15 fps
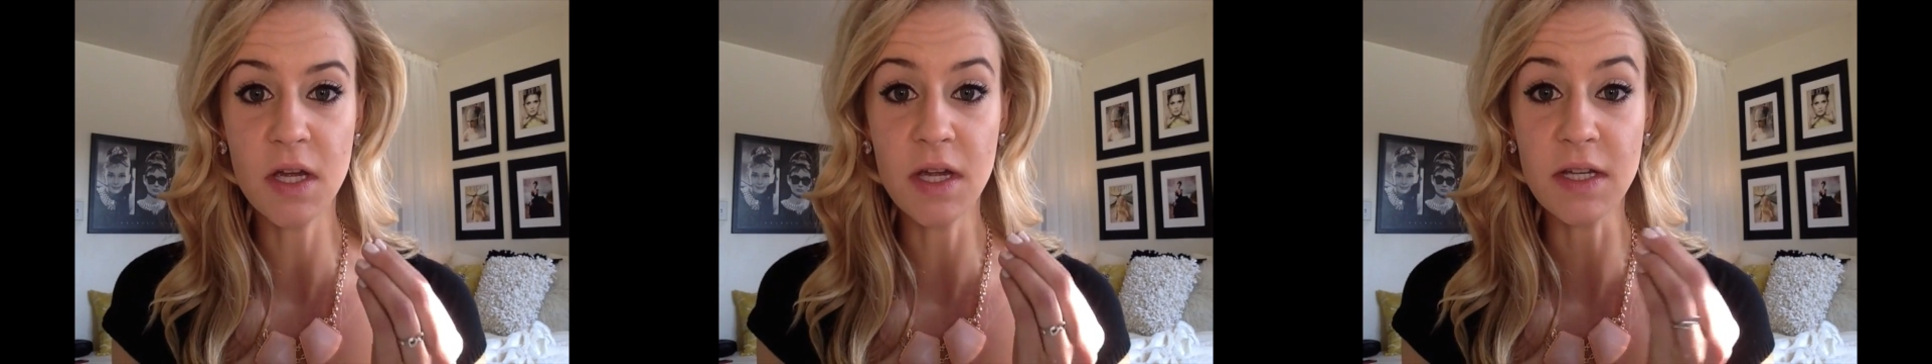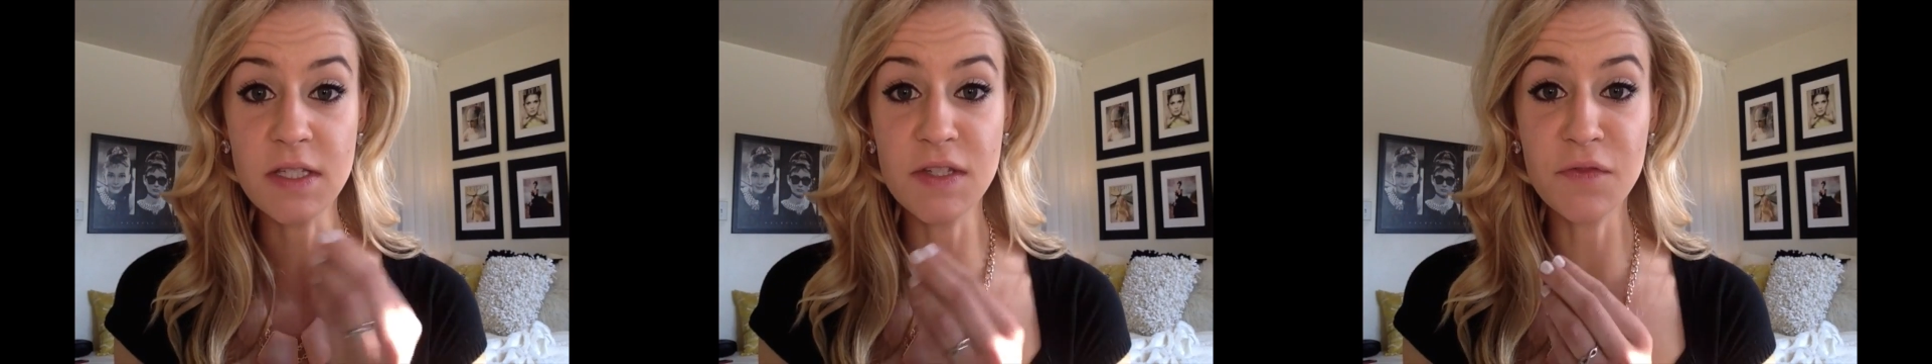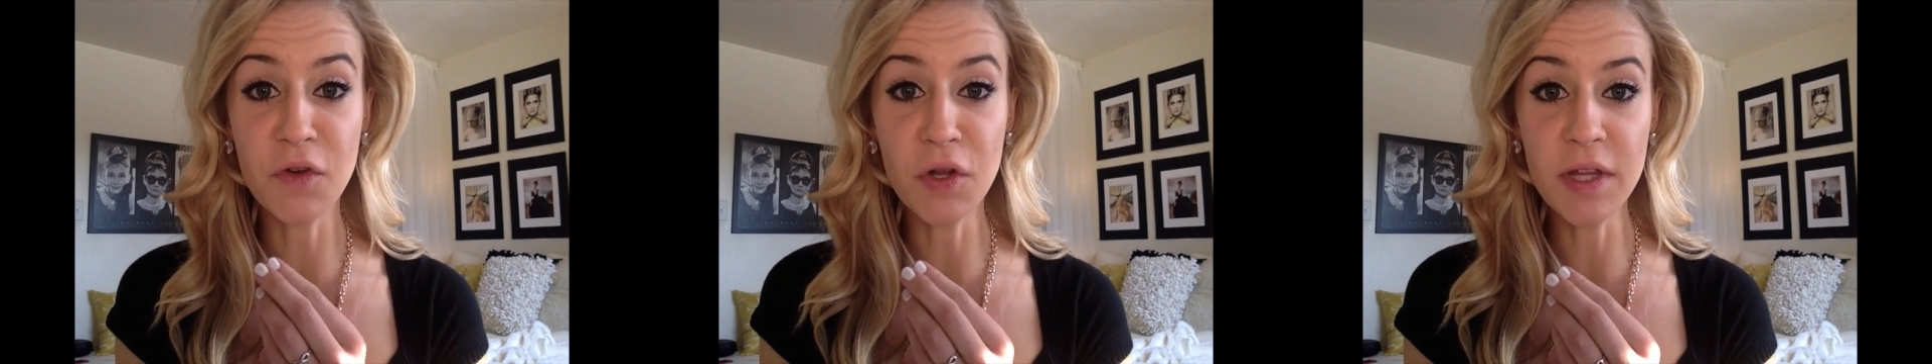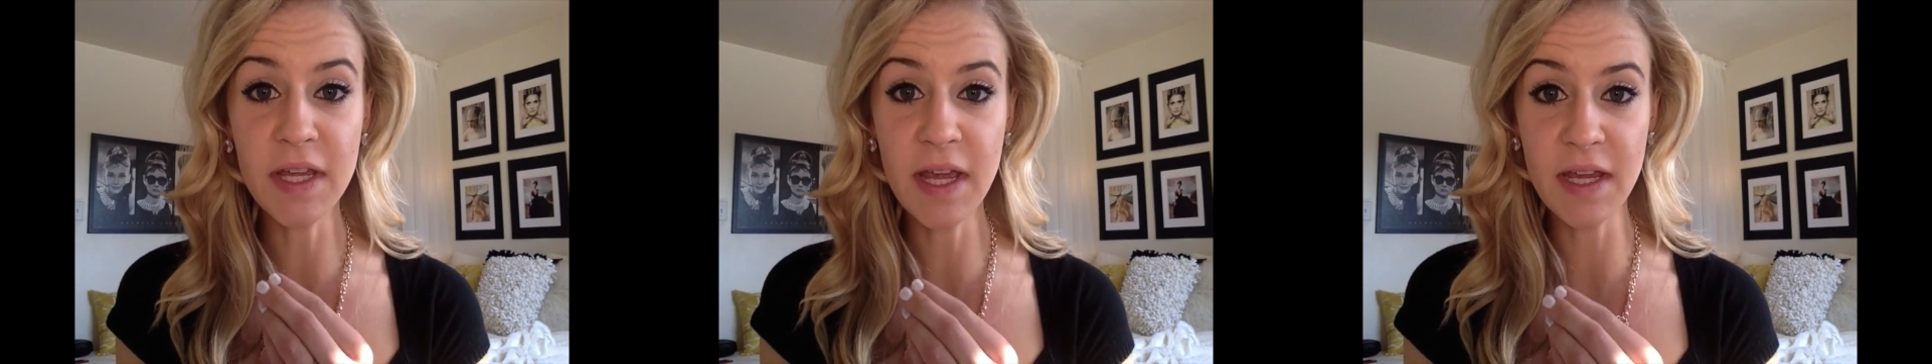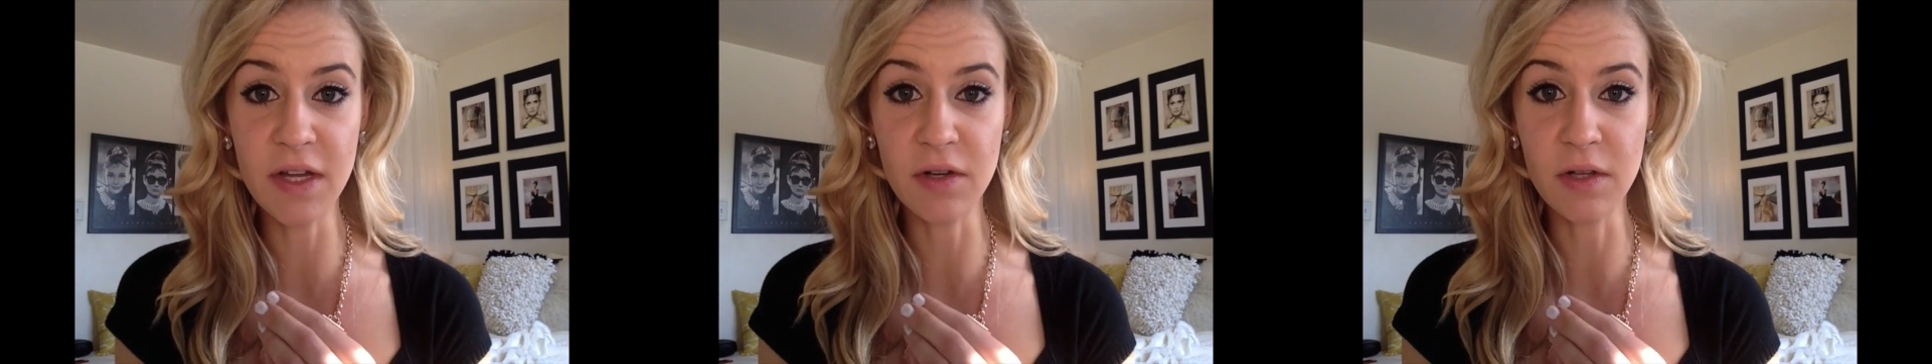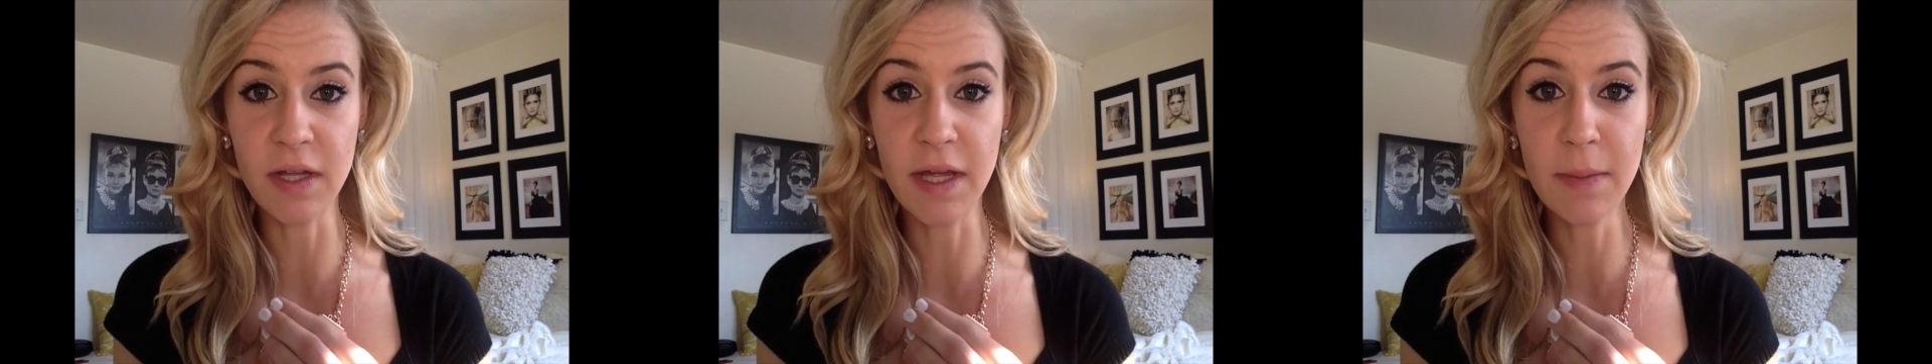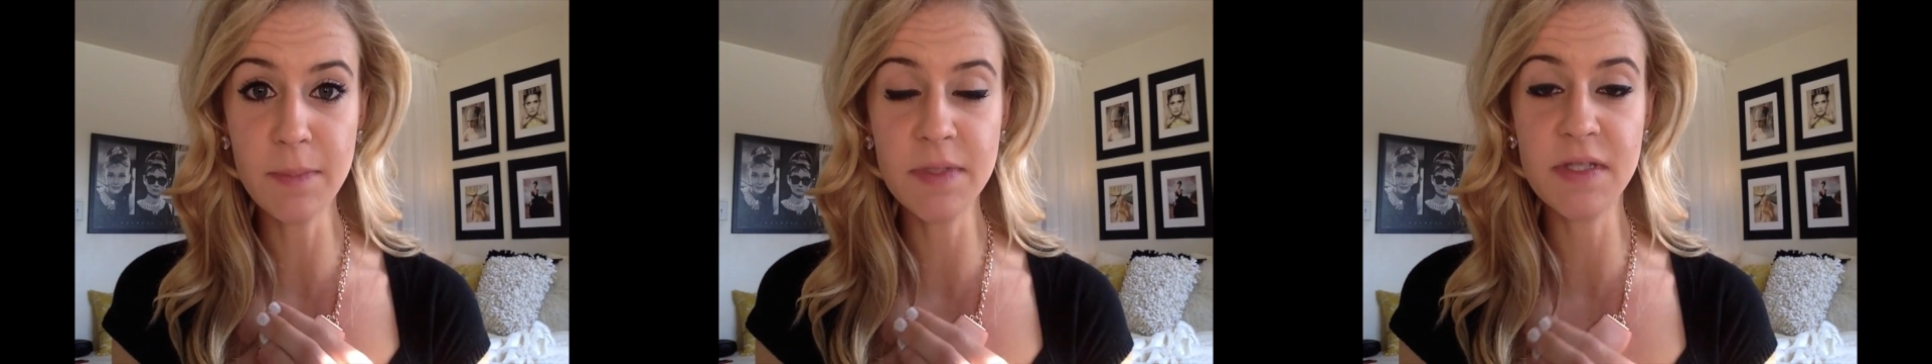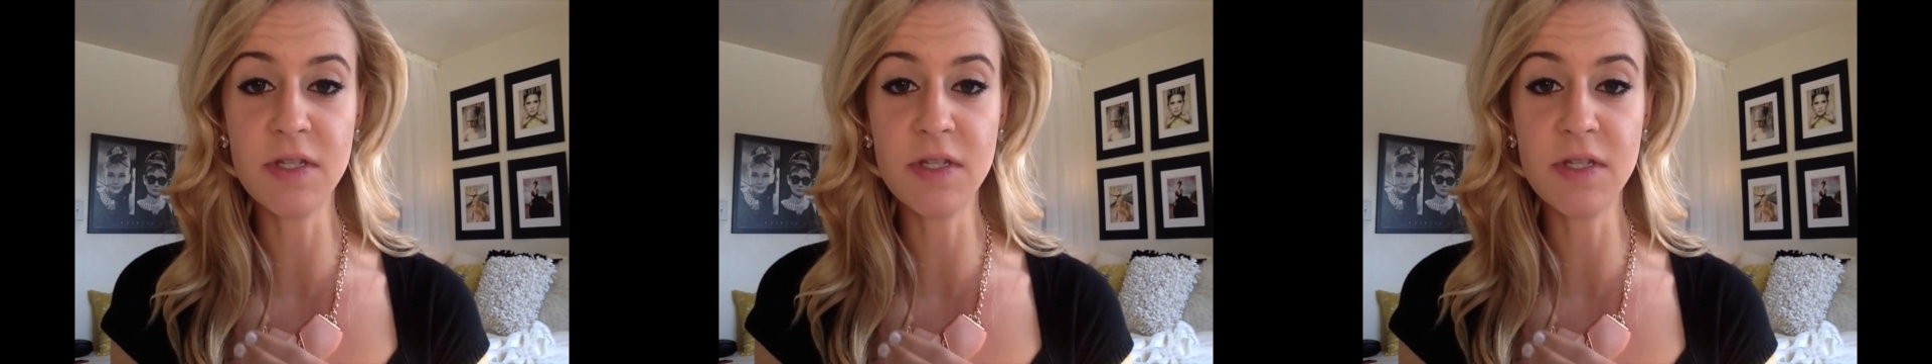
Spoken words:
exfoliate your lips.